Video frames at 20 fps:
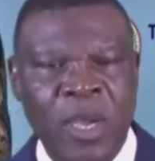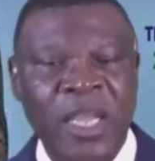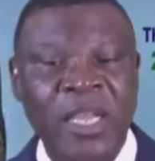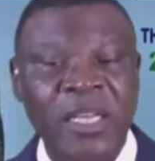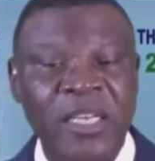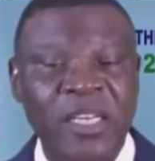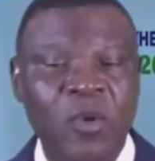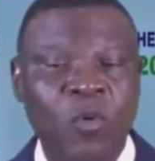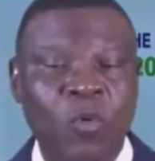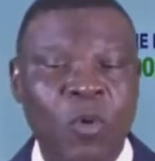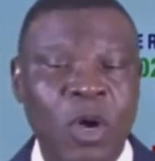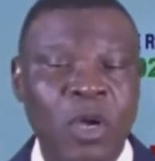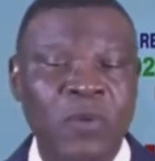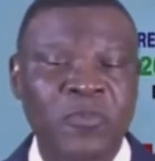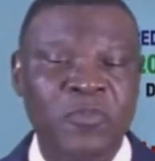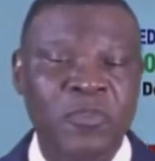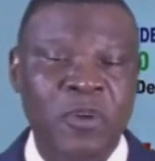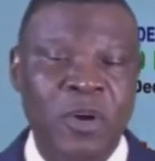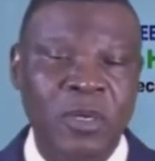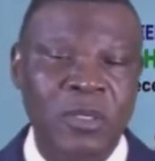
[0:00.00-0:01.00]
And the
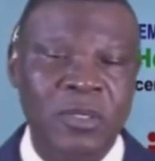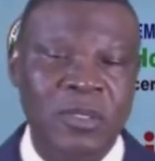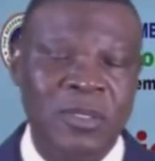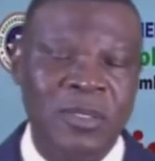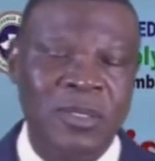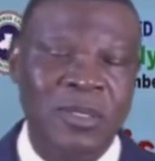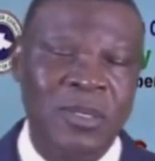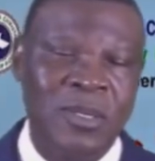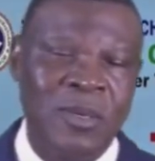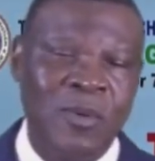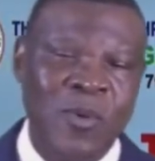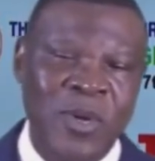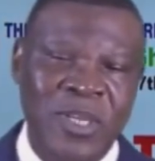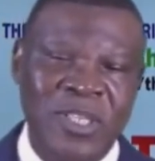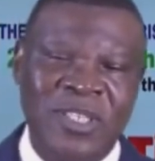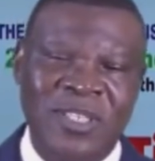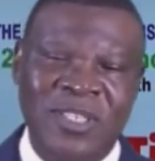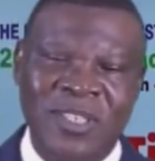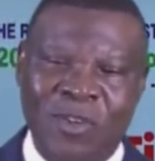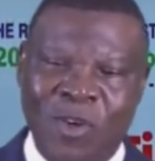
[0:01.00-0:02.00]
war front,
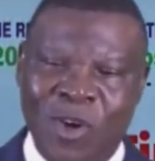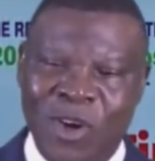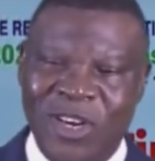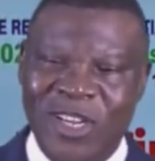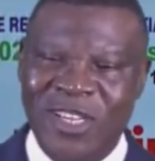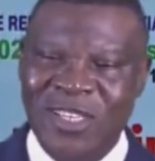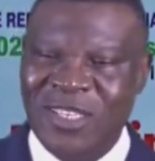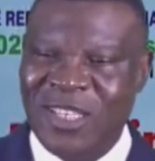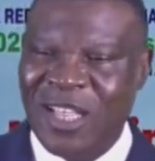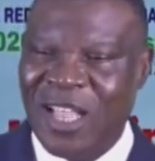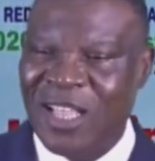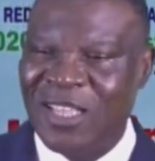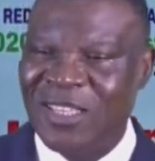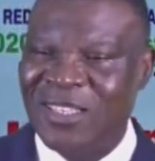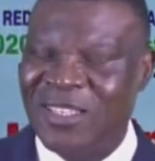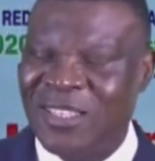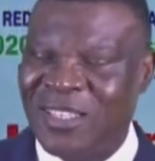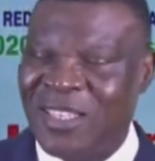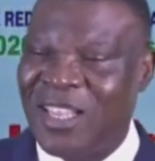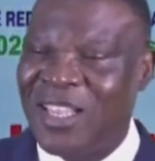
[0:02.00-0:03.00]
with
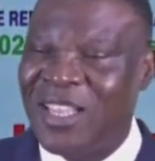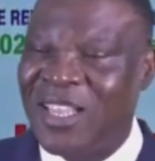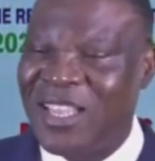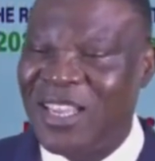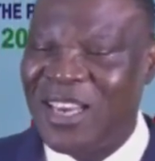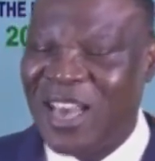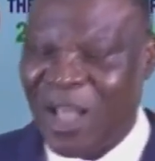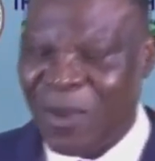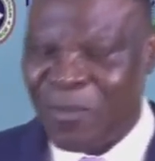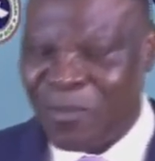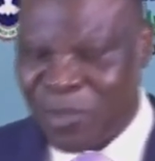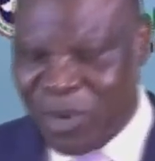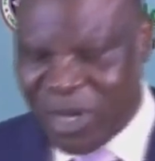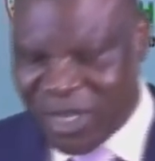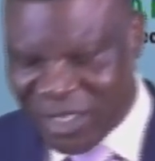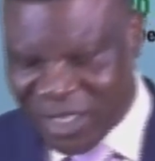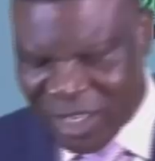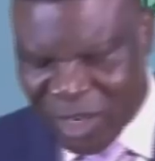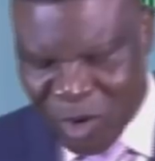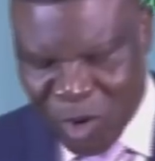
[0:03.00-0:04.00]
choristers singing and
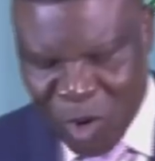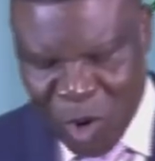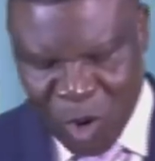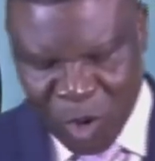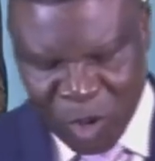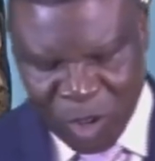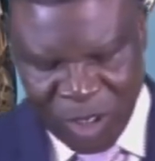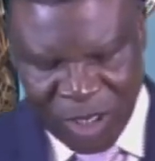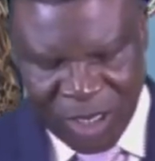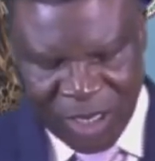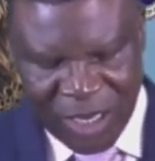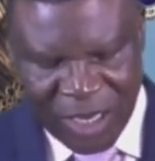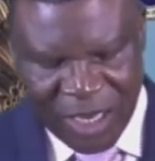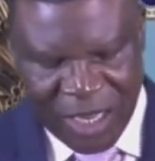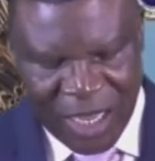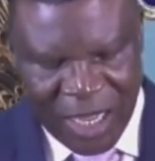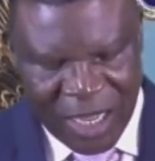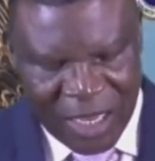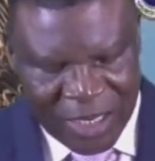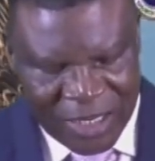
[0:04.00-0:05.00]
praising God,
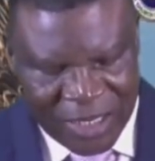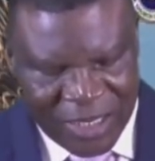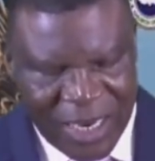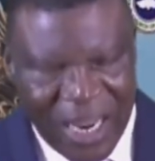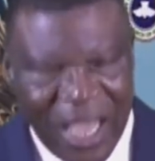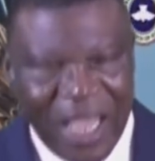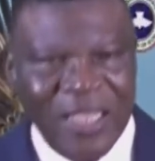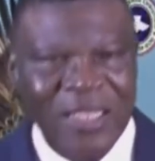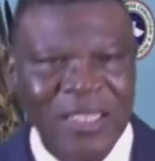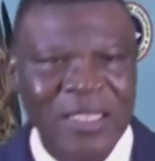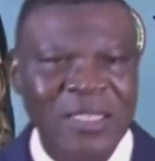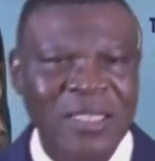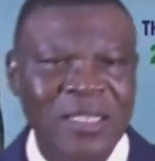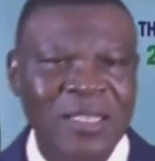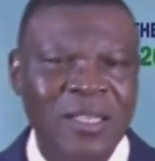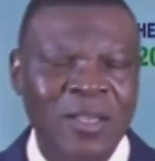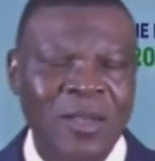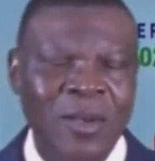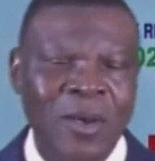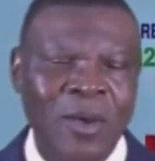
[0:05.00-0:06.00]
that,
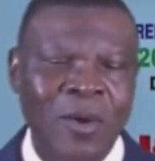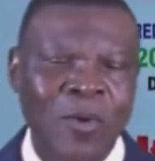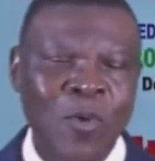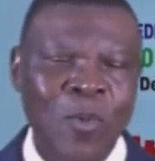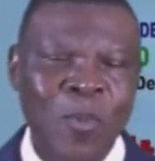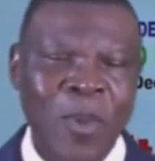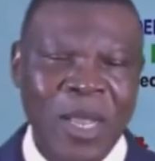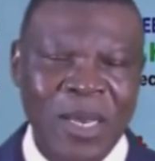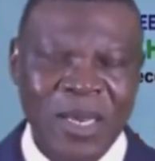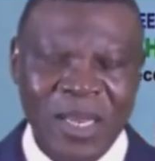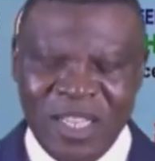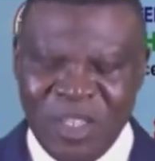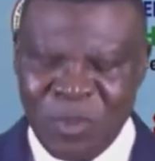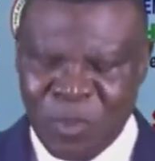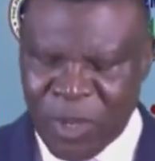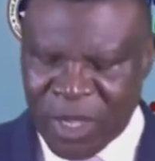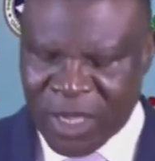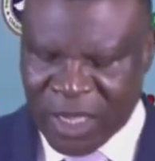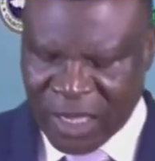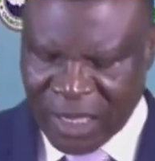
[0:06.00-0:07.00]
humanly
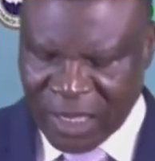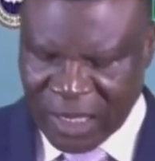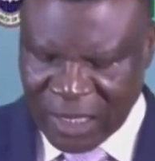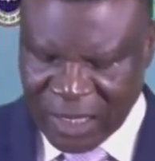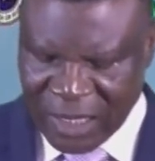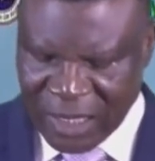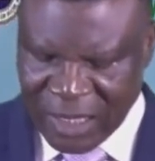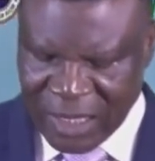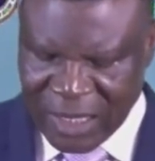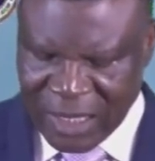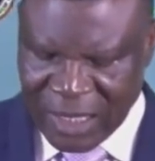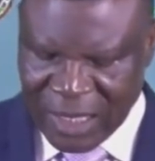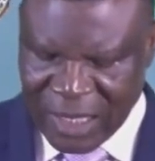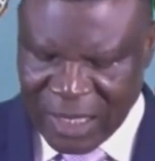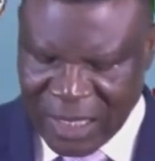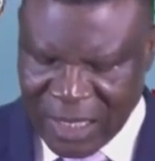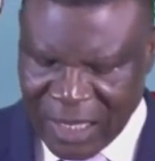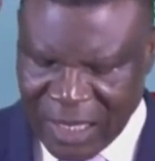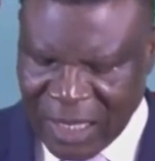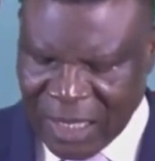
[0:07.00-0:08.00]
speaking,
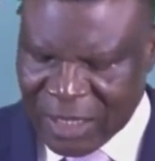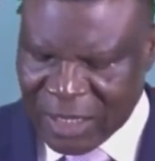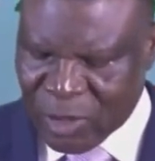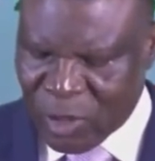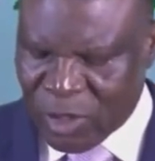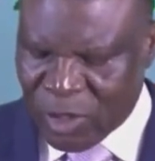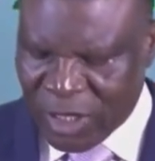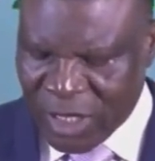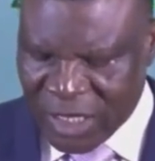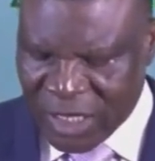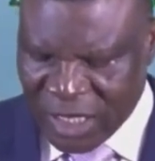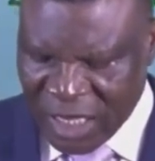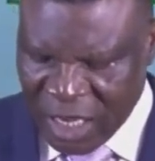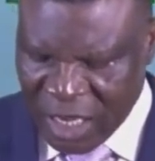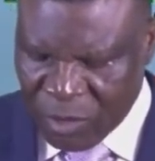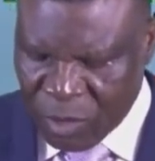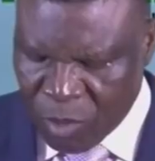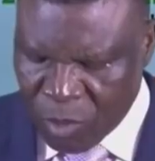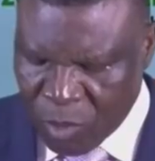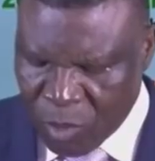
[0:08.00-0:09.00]
is on this
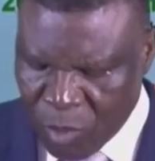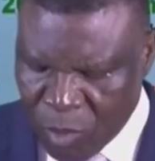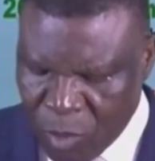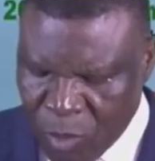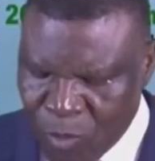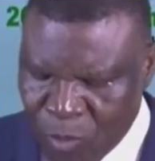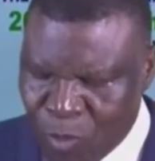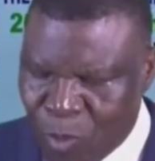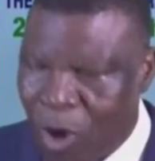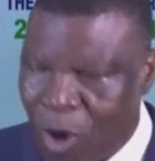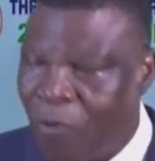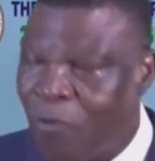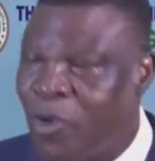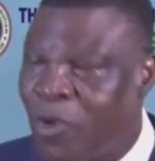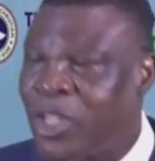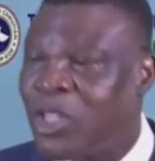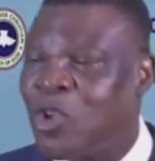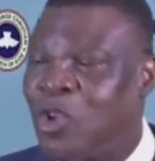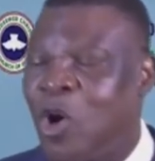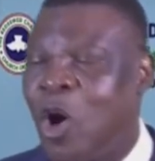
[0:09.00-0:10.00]
navel.
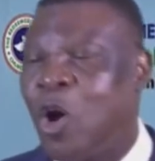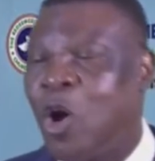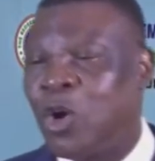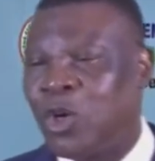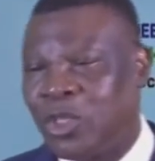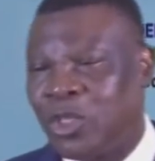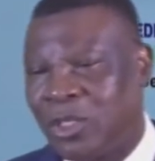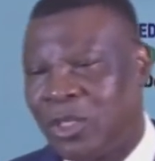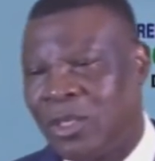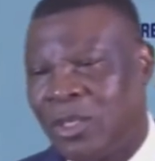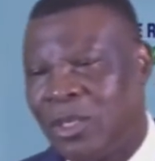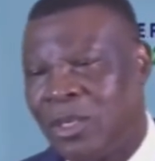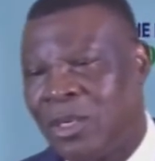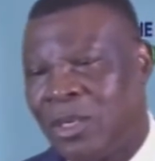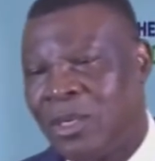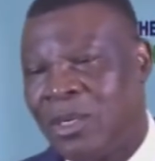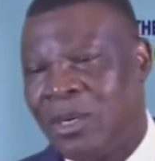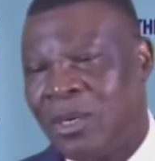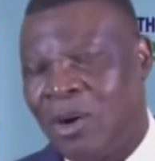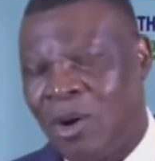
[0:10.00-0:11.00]
But with God,
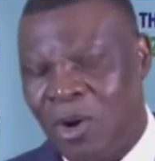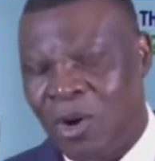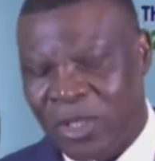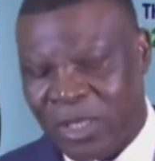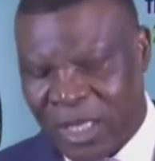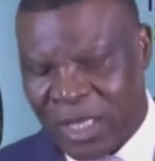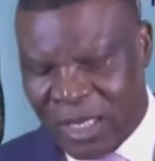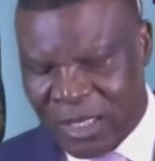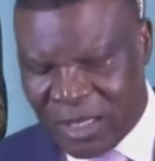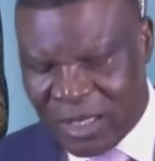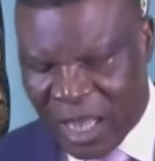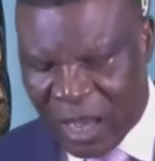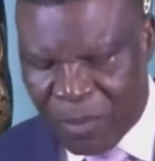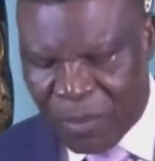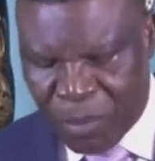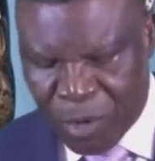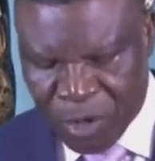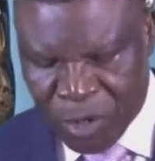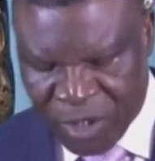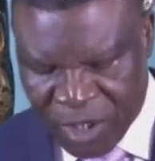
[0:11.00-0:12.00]
all things
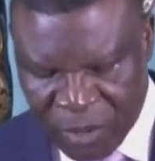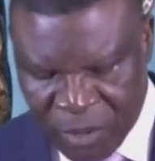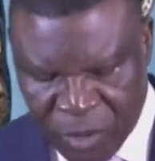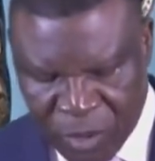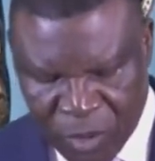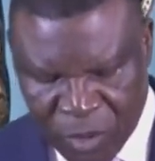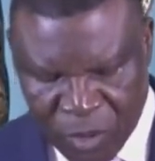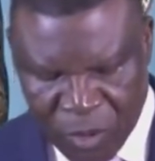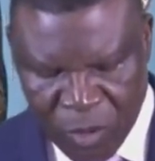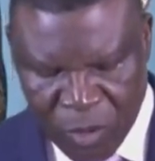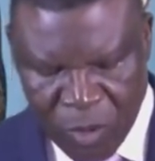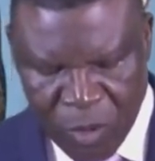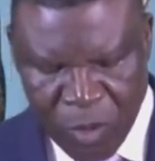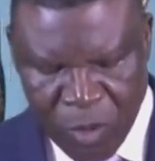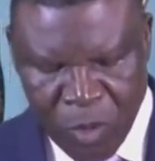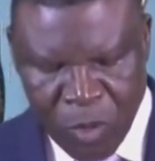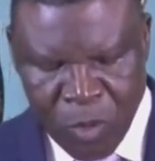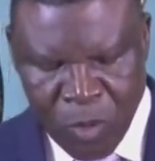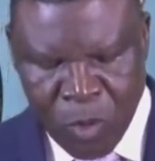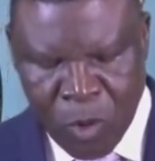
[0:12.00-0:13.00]
are possible.
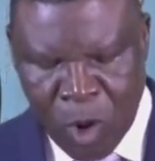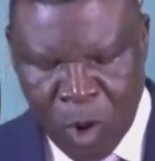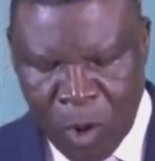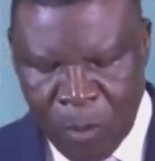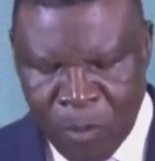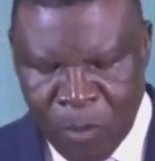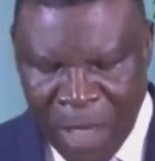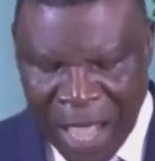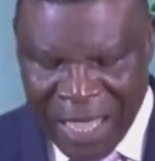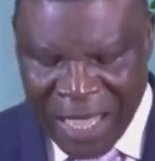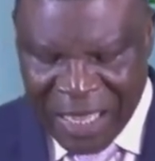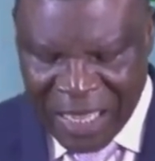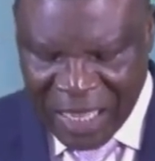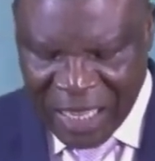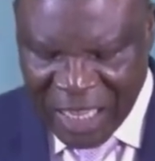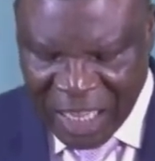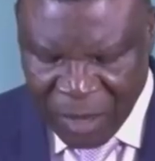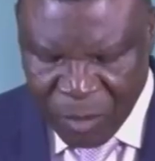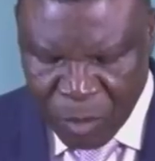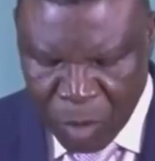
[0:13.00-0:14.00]
God
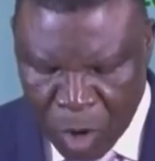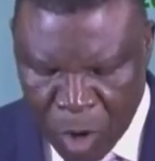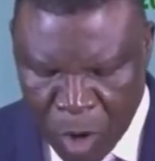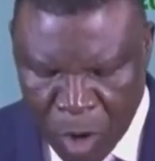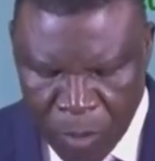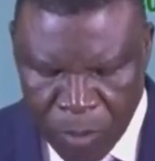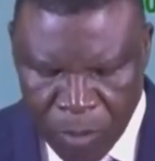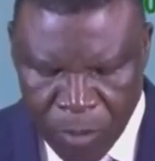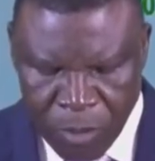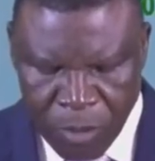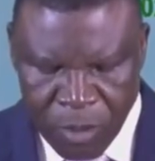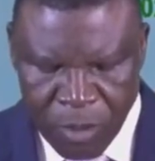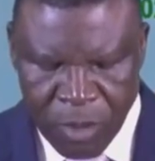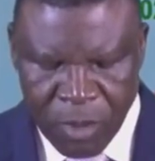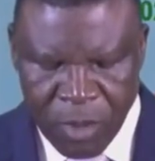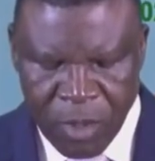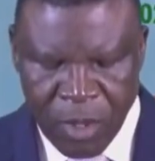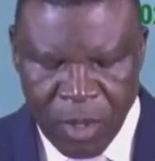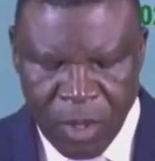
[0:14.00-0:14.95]
backing him up.